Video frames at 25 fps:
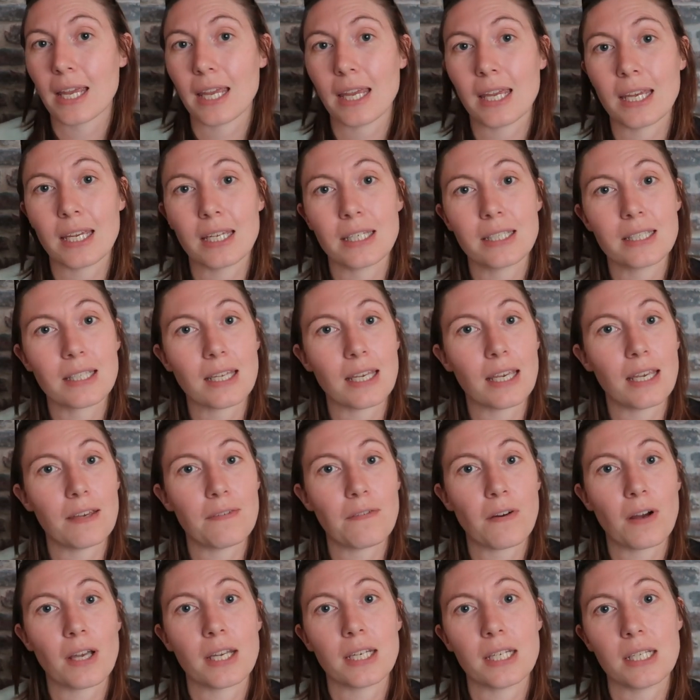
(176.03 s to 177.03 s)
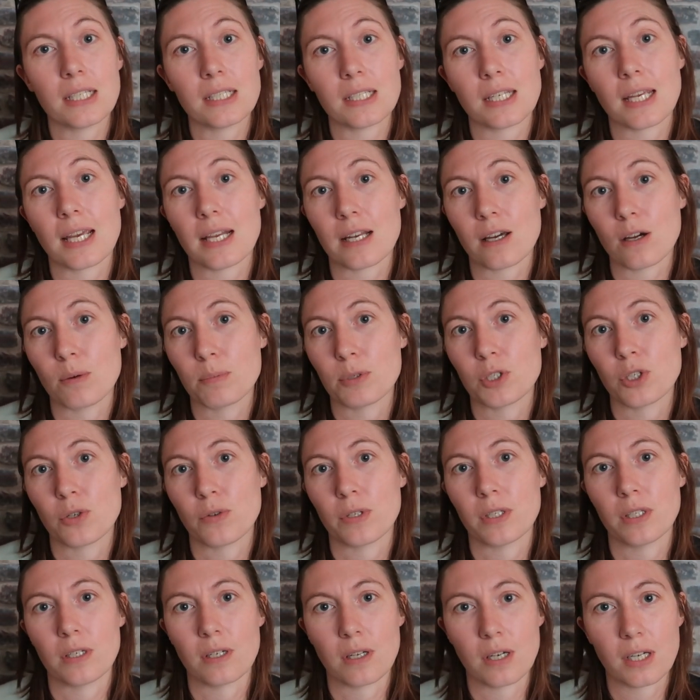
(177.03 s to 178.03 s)
is if I need to get up
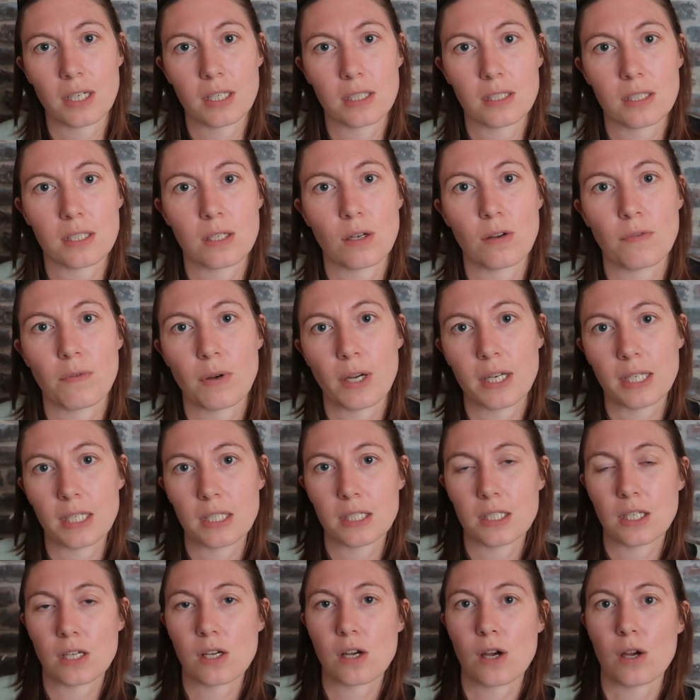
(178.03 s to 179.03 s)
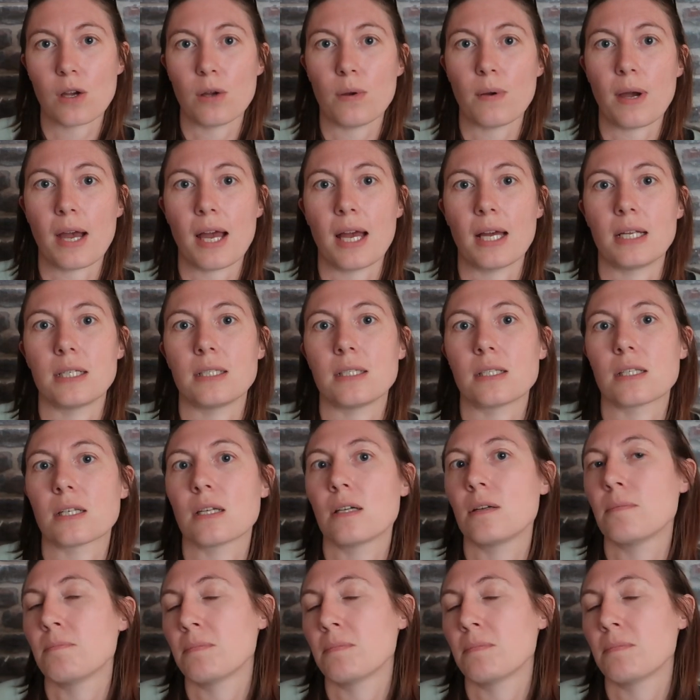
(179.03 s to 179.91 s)
during the night, so if I need to go and